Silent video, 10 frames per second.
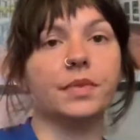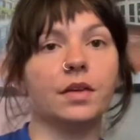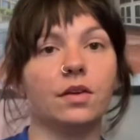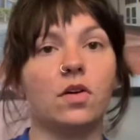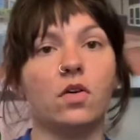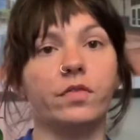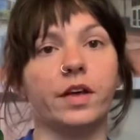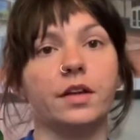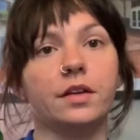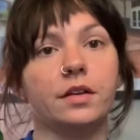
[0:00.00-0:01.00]
COVID
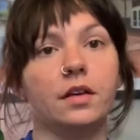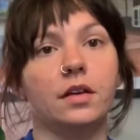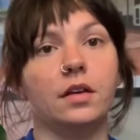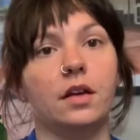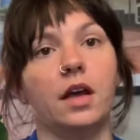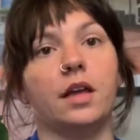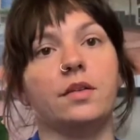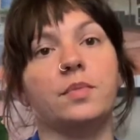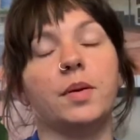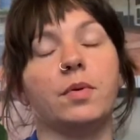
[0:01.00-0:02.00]
and
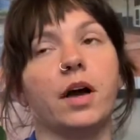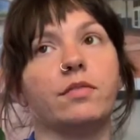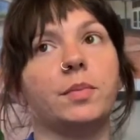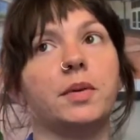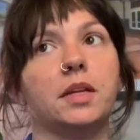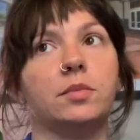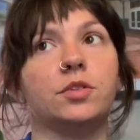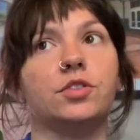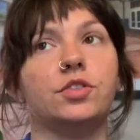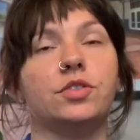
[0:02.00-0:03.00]
people haven't been able
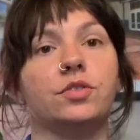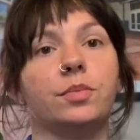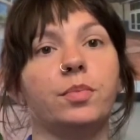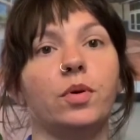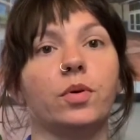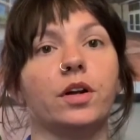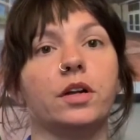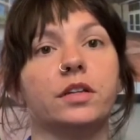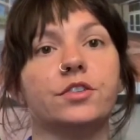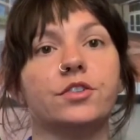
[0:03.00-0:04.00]
to import,
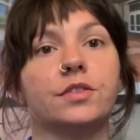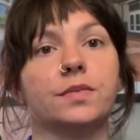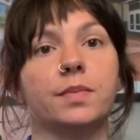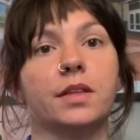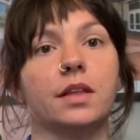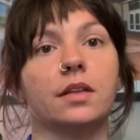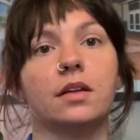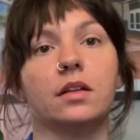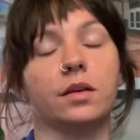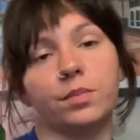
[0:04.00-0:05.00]
it's just been
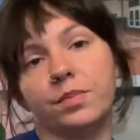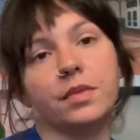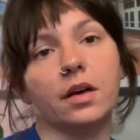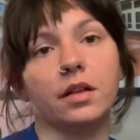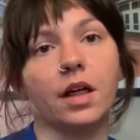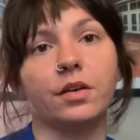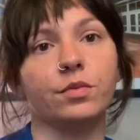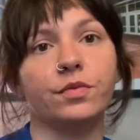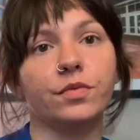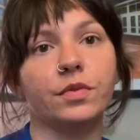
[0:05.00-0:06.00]
like a lot of
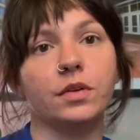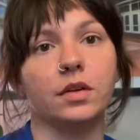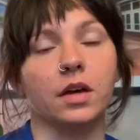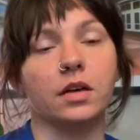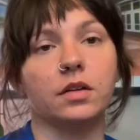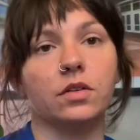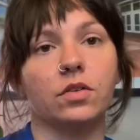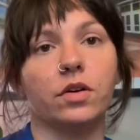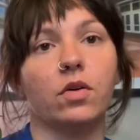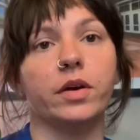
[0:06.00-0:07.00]

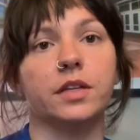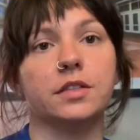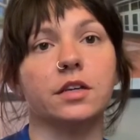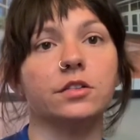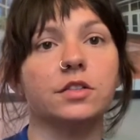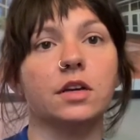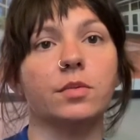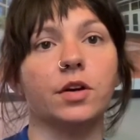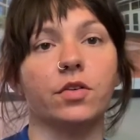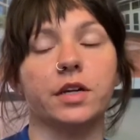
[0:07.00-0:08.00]
Hoya sellers have been
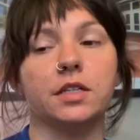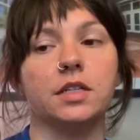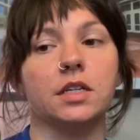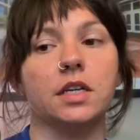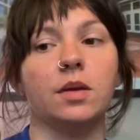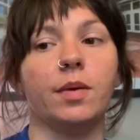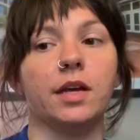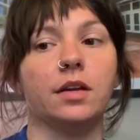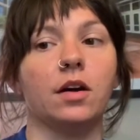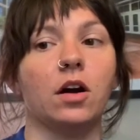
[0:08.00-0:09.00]
going to eBay
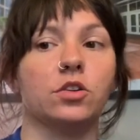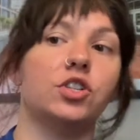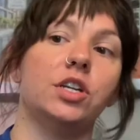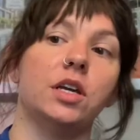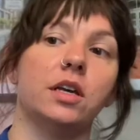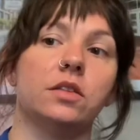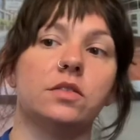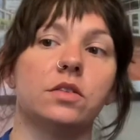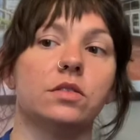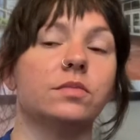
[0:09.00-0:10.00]
and auctioning, and
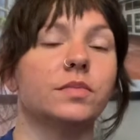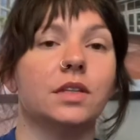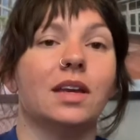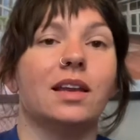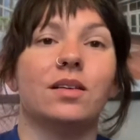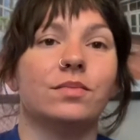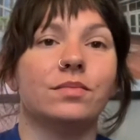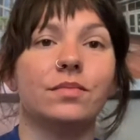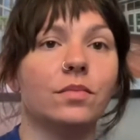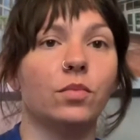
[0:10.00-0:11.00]
so getting
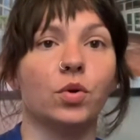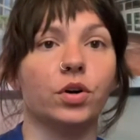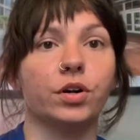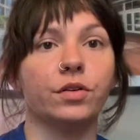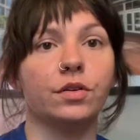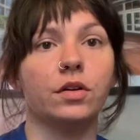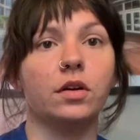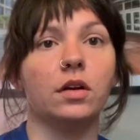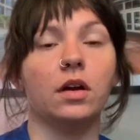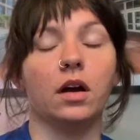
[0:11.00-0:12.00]
more
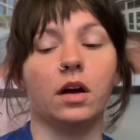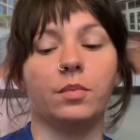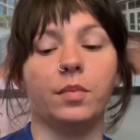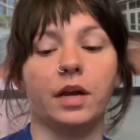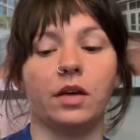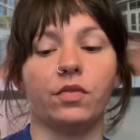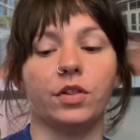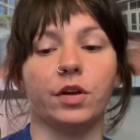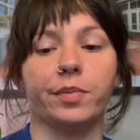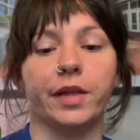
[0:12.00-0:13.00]
money for
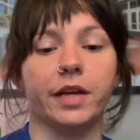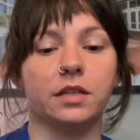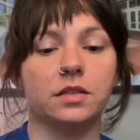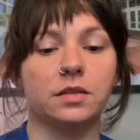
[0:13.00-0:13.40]
their plants.